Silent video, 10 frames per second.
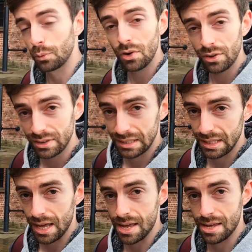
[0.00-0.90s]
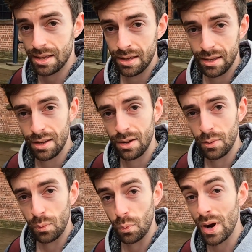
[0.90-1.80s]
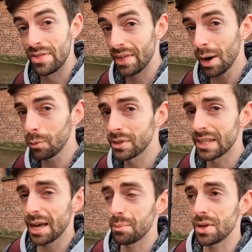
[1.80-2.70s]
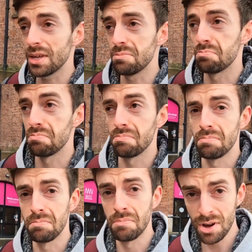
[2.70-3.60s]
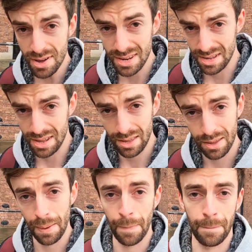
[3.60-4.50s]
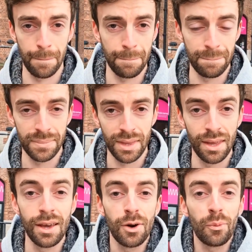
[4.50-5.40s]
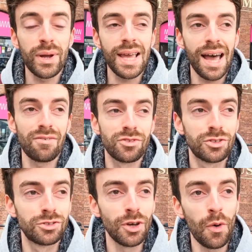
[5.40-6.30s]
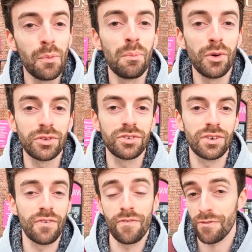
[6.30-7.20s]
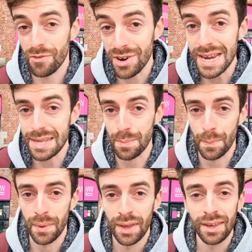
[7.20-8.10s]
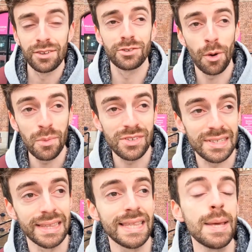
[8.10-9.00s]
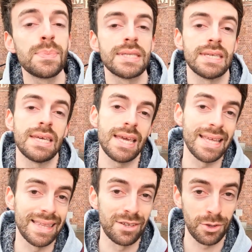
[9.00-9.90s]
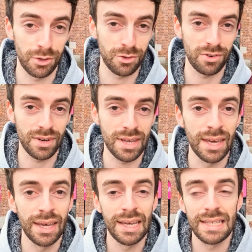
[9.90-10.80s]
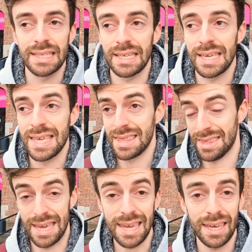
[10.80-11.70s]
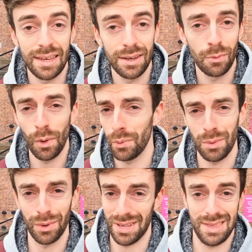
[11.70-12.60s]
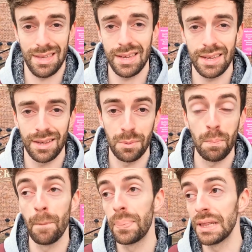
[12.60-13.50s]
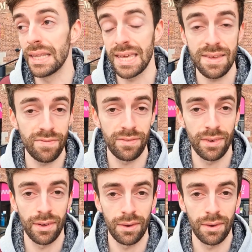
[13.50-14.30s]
the world today where that would get me murdered. We have so much freedom, so much liberty in this country to think what we want to think, believe